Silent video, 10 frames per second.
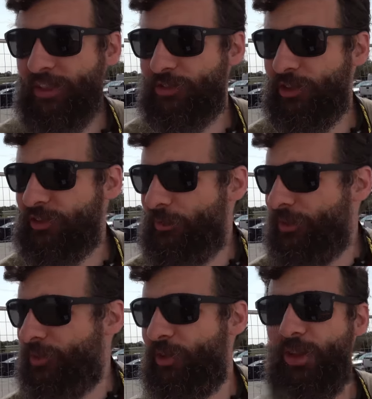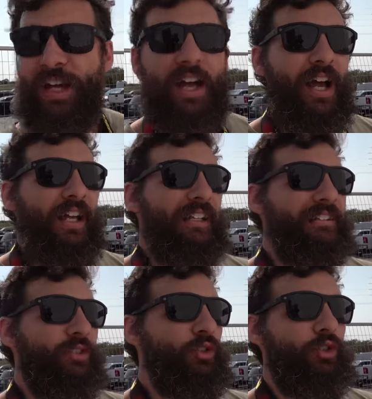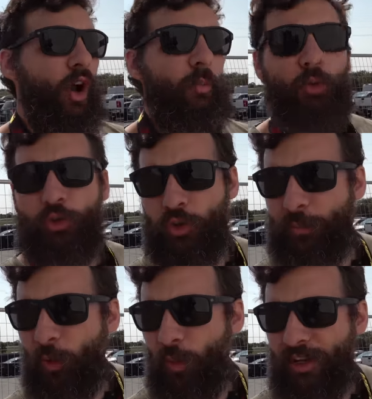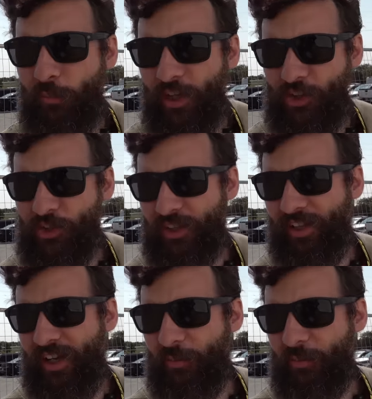I saw something do double, triple what it, what it should have done.